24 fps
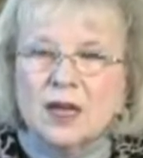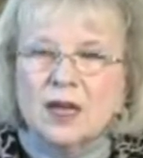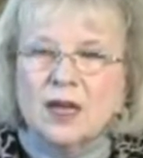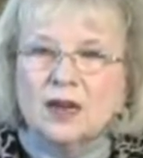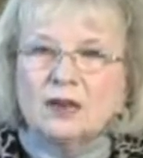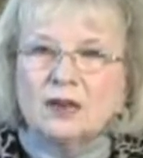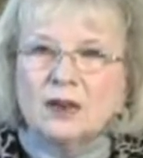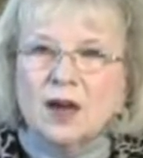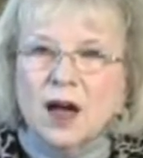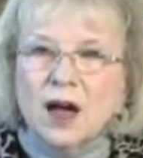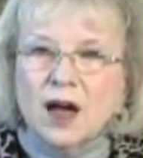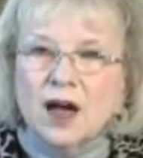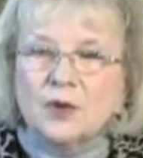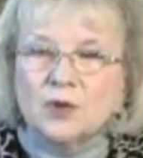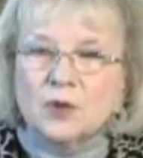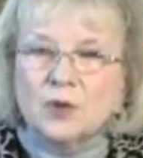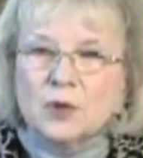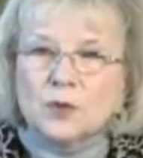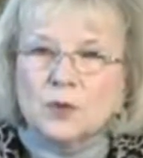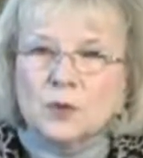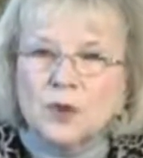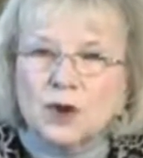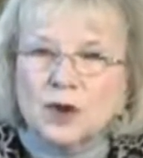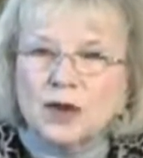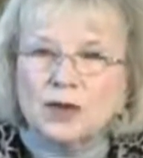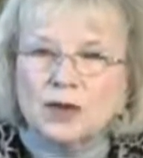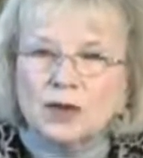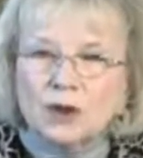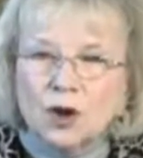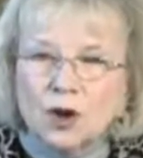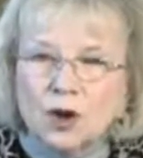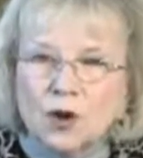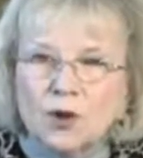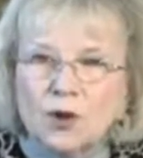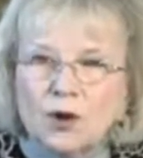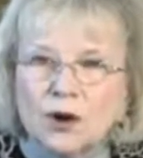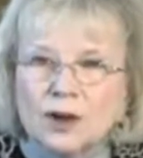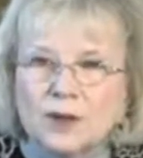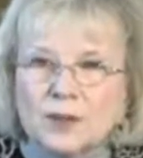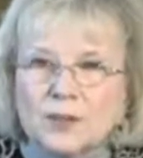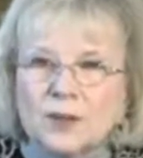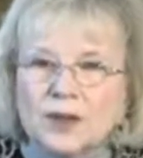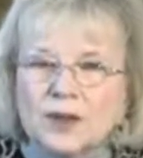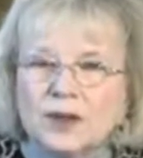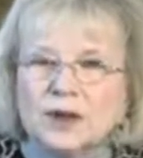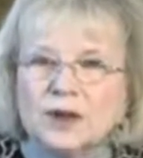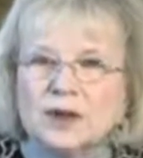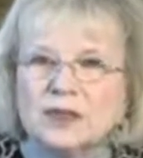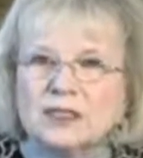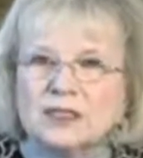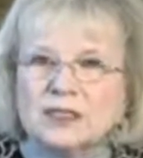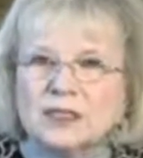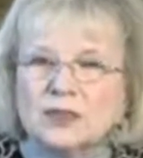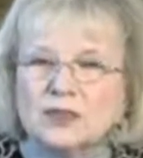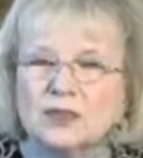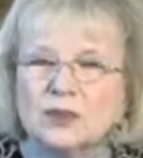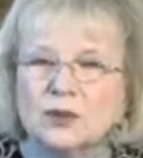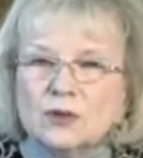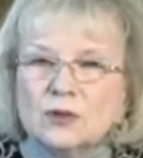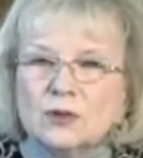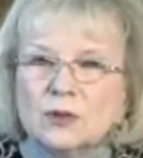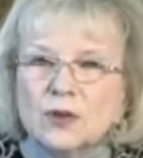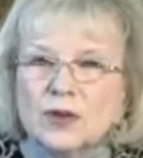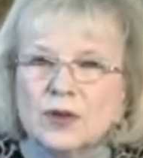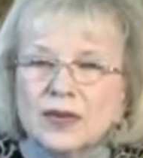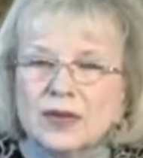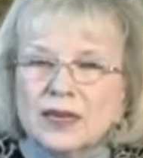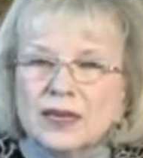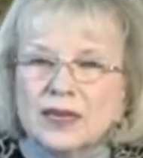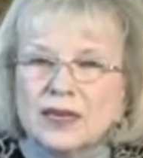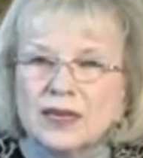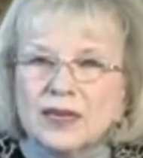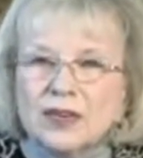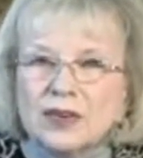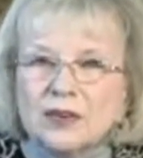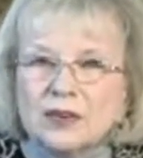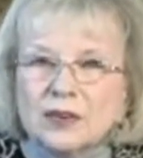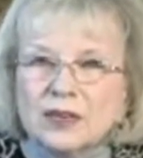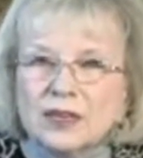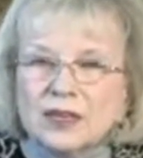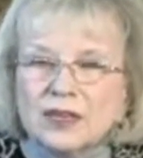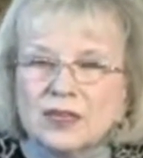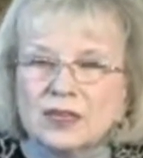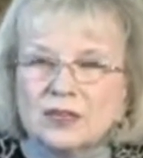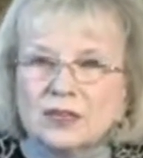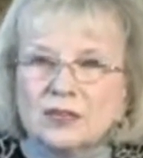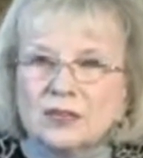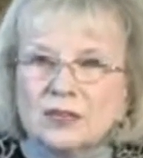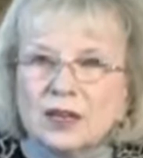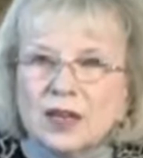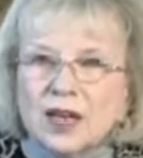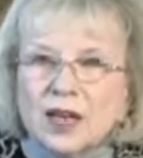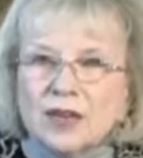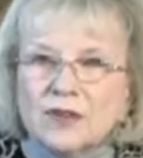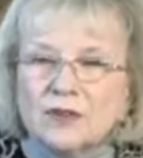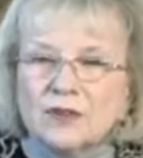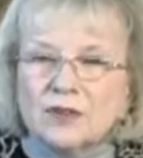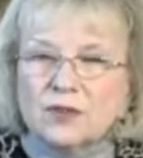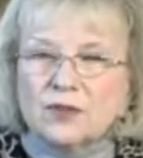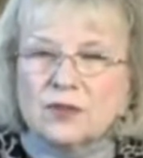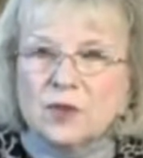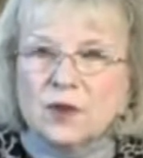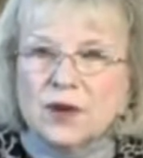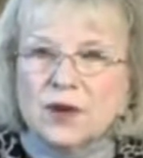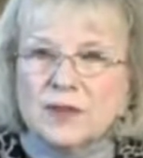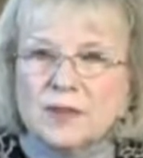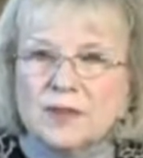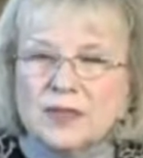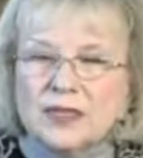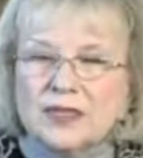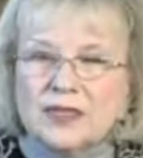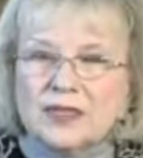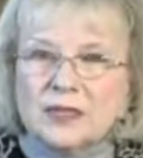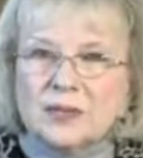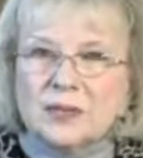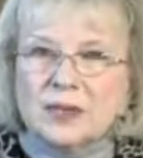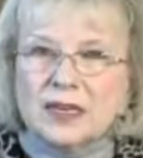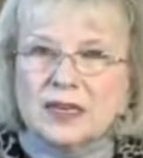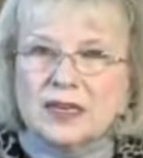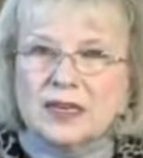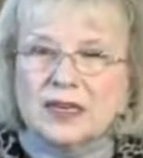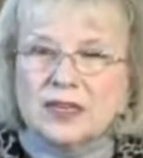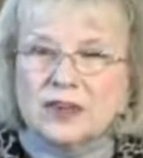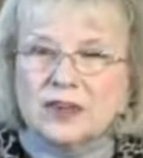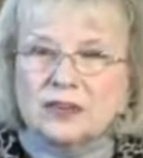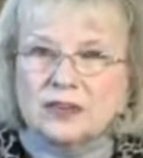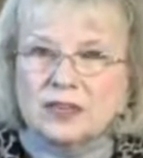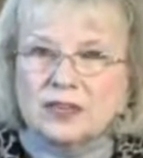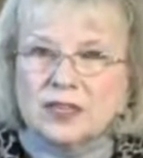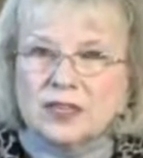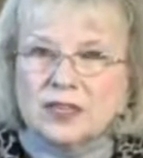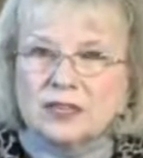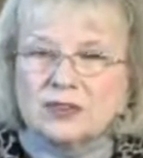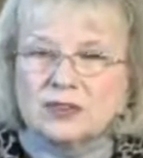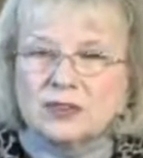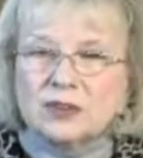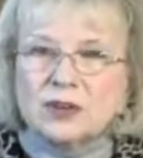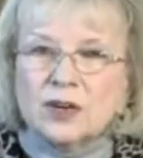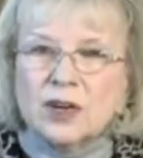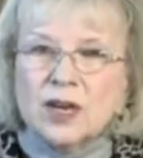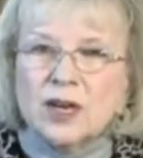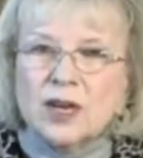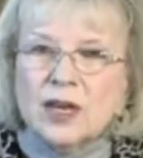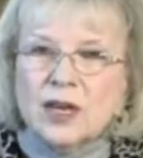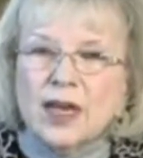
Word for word: God will bring glory because you're really entering into the life of what it means to be an intercessor.